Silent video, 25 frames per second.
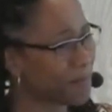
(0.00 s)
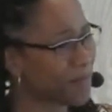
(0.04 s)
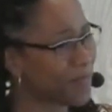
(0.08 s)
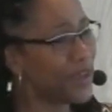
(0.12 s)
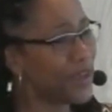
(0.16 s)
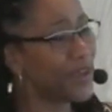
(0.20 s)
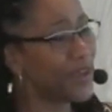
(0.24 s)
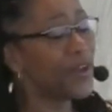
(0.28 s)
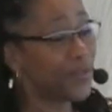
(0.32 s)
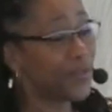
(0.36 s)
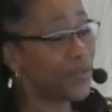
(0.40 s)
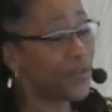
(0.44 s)

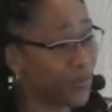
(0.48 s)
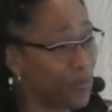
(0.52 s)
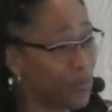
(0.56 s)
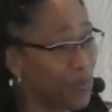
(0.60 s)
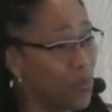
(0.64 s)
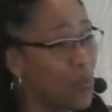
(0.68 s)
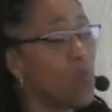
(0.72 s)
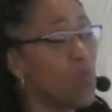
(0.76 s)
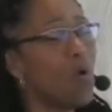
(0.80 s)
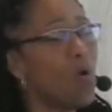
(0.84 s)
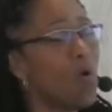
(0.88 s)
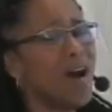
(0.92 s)
The
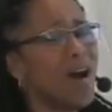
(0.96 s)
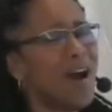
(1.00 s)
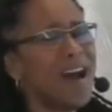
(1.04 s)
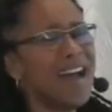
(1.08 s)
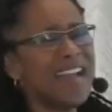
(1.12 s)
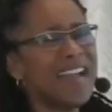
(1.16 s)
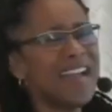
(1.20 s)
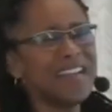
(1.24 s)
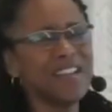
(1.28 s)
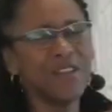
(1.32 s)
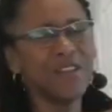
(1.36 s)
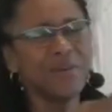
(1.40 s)

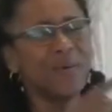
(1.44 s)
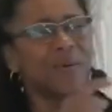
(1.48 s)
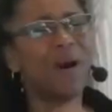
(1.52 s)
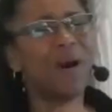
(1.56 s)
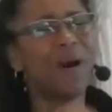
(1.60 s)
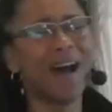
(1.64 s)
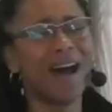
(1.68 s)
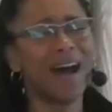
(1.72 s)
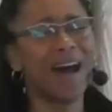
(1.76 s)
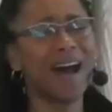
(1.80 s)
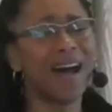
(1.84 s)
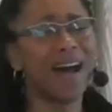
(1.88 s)
one you
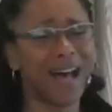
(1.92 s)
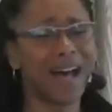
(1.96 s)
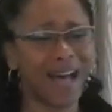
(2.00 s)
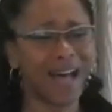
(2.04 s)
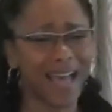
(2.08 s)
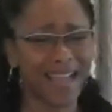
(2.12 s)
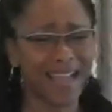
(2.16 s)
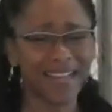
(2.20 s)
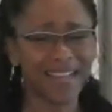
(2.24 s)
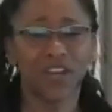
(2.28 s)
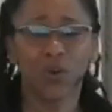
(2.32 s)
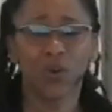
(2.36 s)

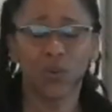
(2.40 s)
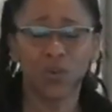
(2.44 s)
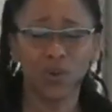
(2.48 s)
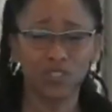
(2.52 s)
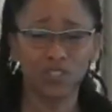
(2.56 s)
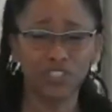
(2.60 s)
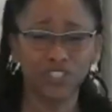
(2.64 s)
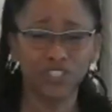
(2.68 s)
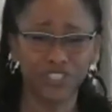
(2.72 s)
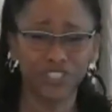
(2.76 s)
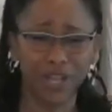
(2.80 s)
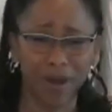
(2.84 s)
hide will
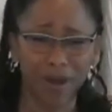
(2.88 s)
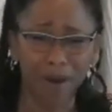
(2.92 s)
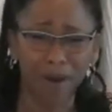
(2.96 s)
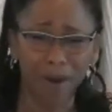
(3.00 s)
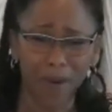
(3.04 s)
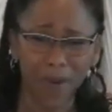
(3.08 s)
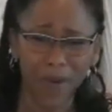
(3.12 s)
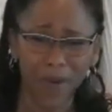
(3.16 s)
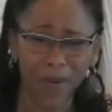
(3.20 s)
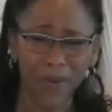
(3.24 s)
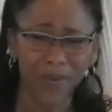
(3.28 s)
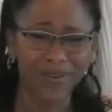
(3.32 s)
show
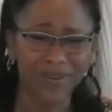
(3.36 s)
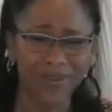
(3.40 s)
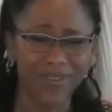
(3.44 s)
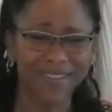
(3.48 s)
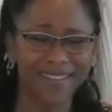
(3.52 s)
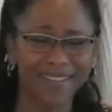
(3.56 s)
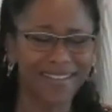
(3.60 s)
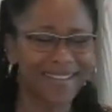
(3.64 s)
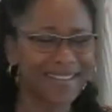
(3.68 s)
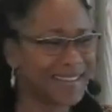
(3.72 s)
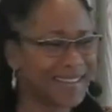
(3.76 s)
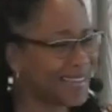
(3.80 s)

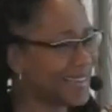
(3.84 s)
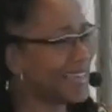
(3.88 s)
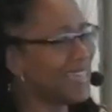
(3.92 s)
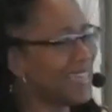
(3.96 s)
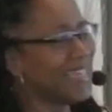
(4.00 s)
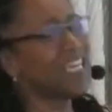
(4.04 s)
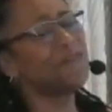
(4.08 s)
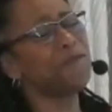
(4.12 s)
if you